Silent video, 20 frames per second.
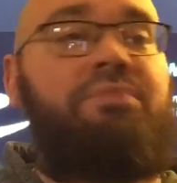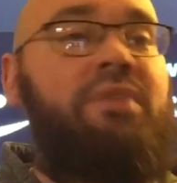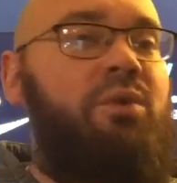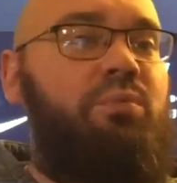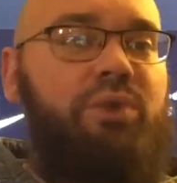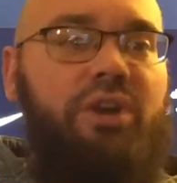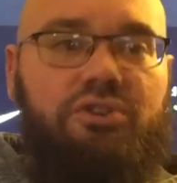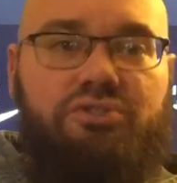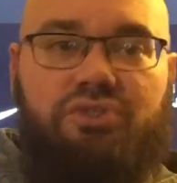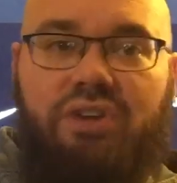
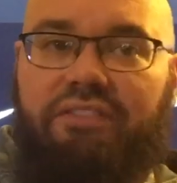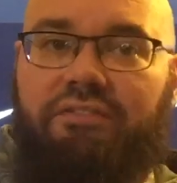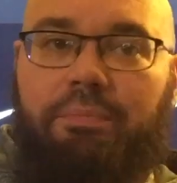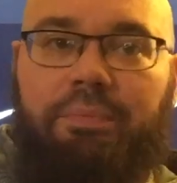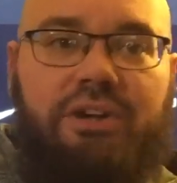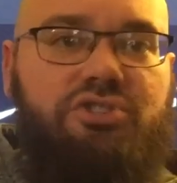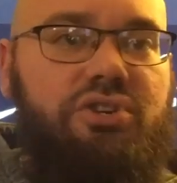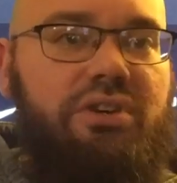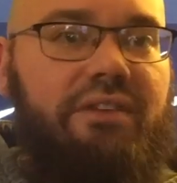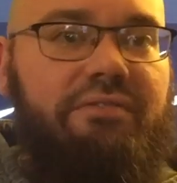We also have a
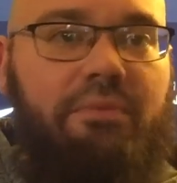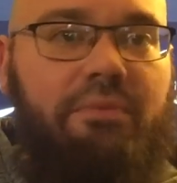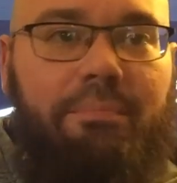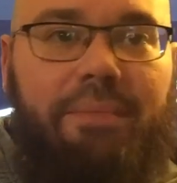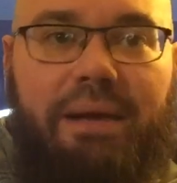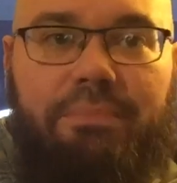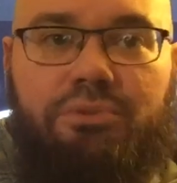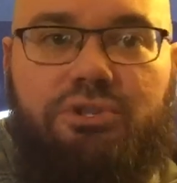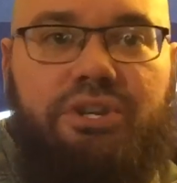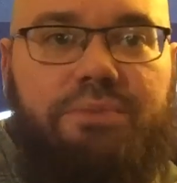bunch of different
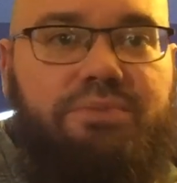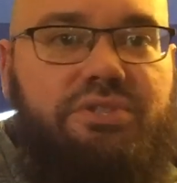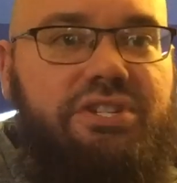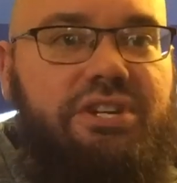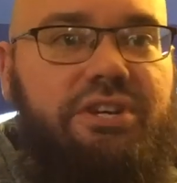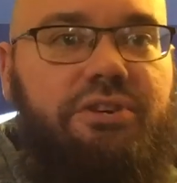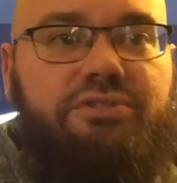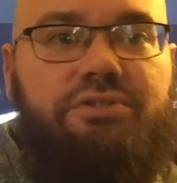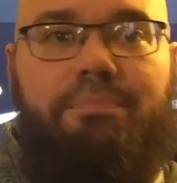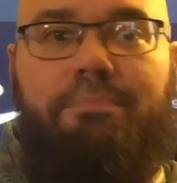memberships,
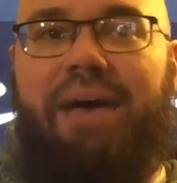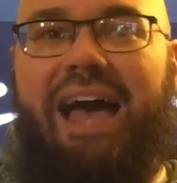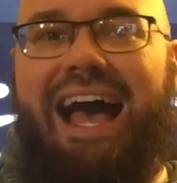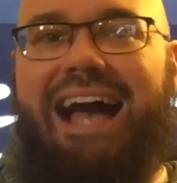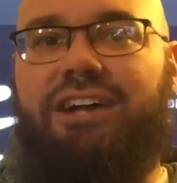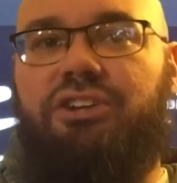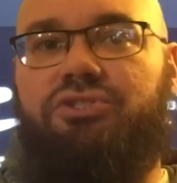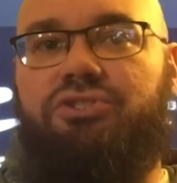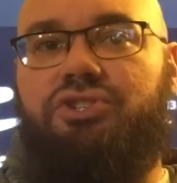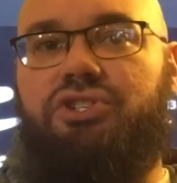tiers, and
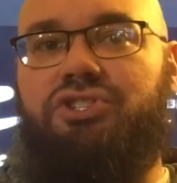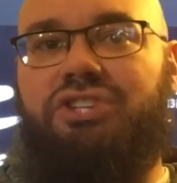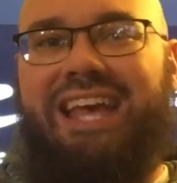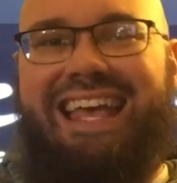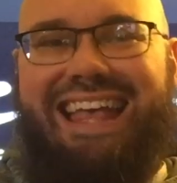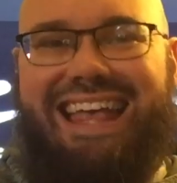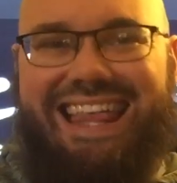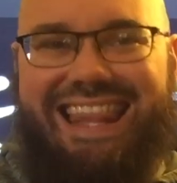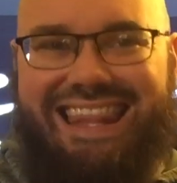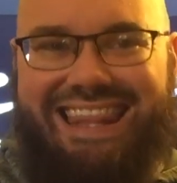packages
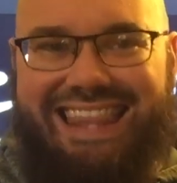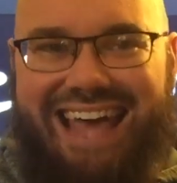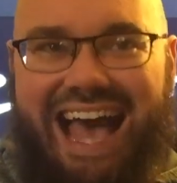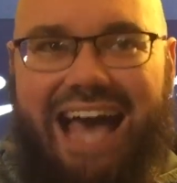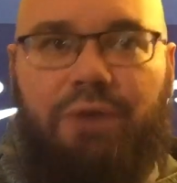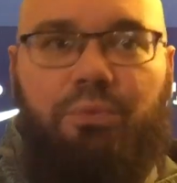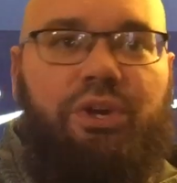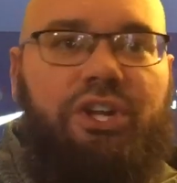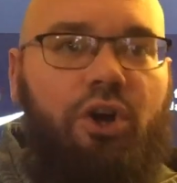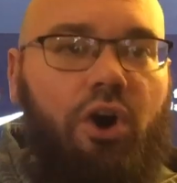
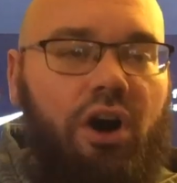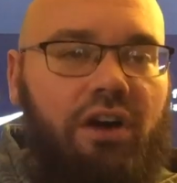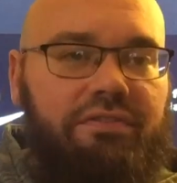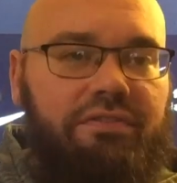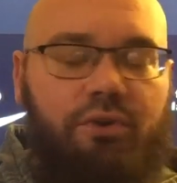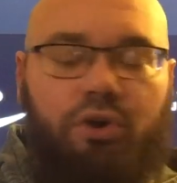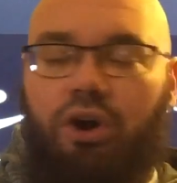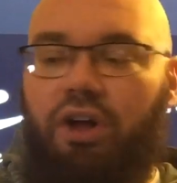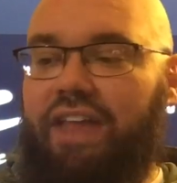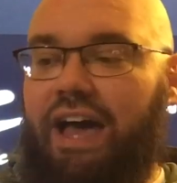that we
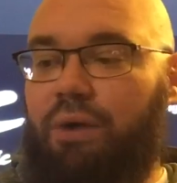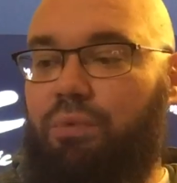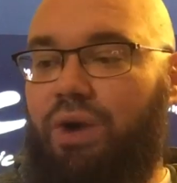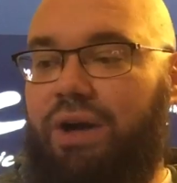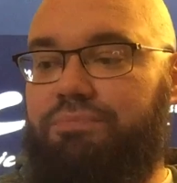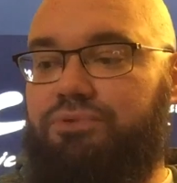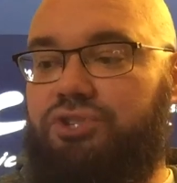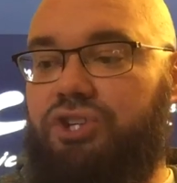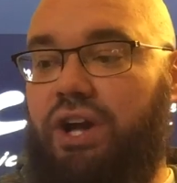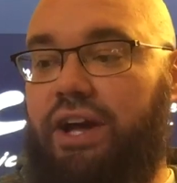offer on that
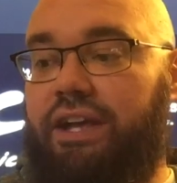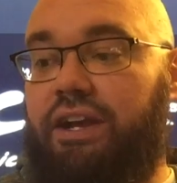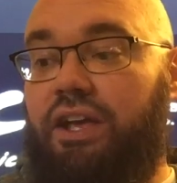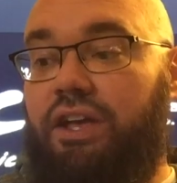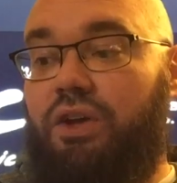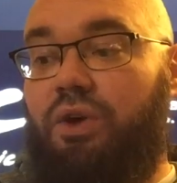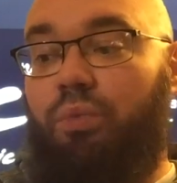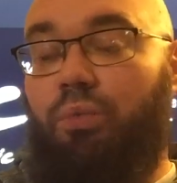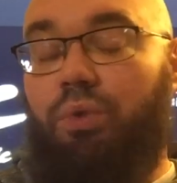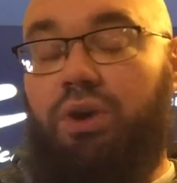website.
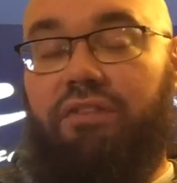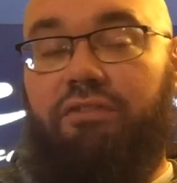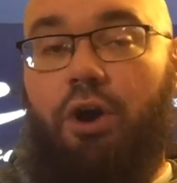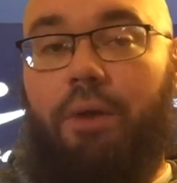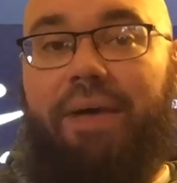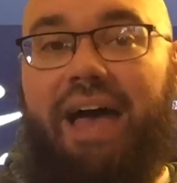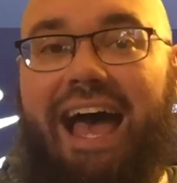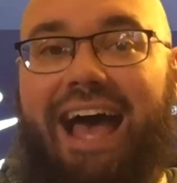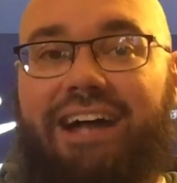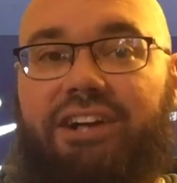One of our
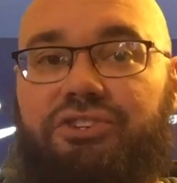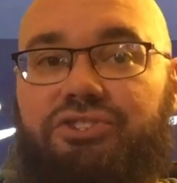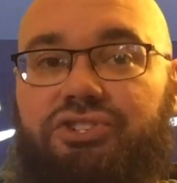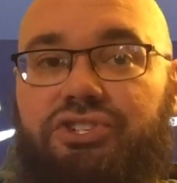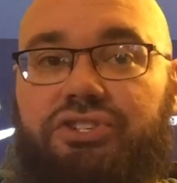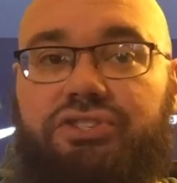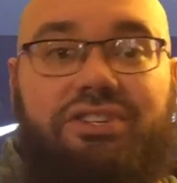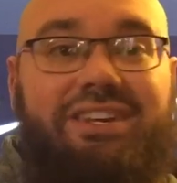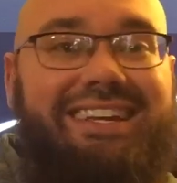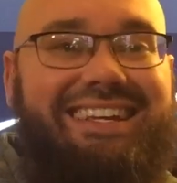
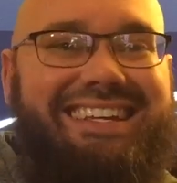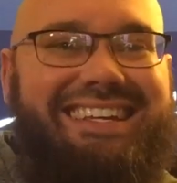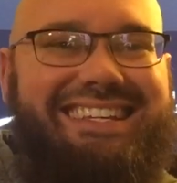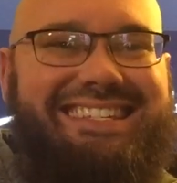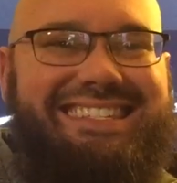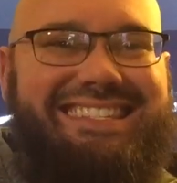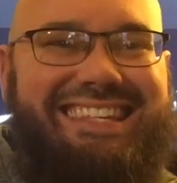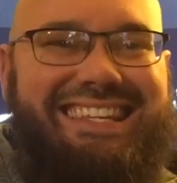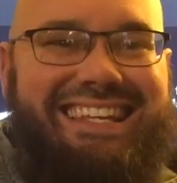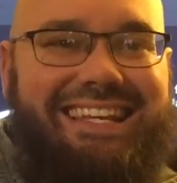packages
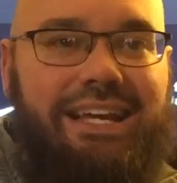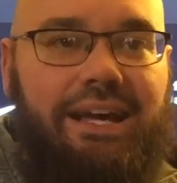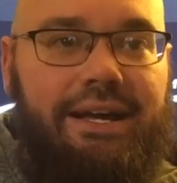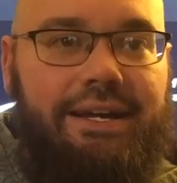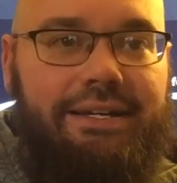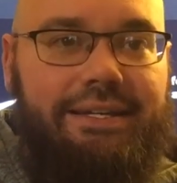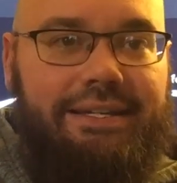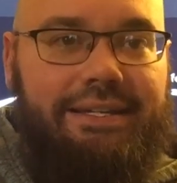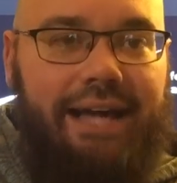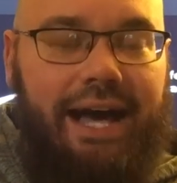is the
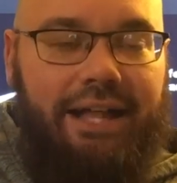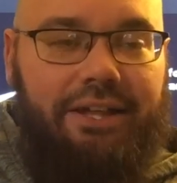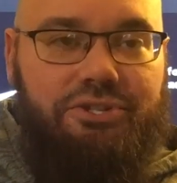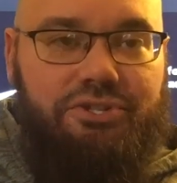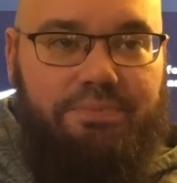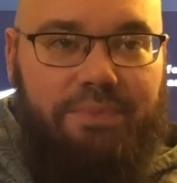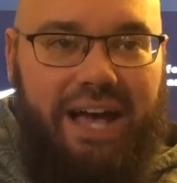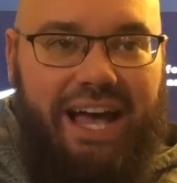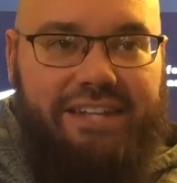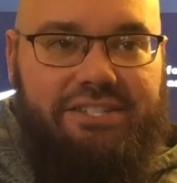
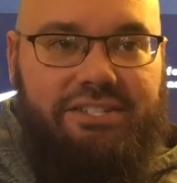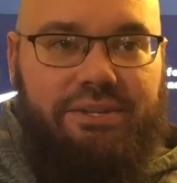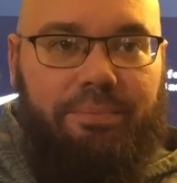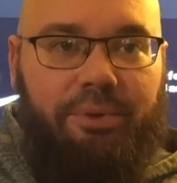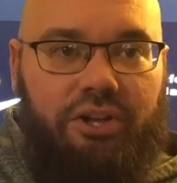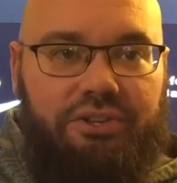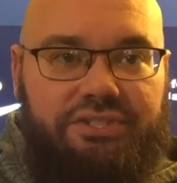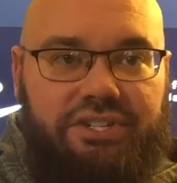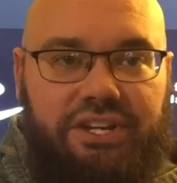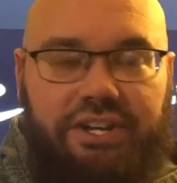college
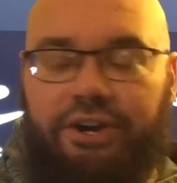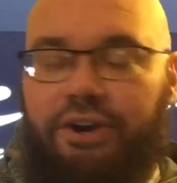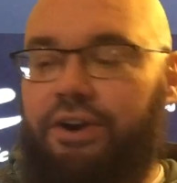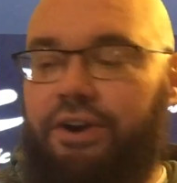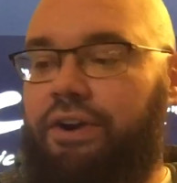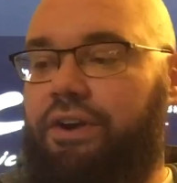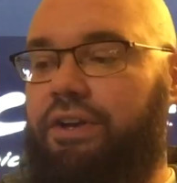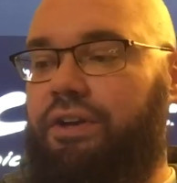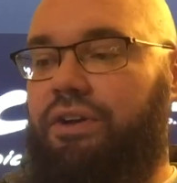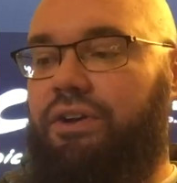basketball
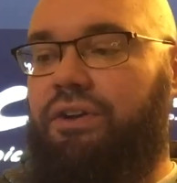tier.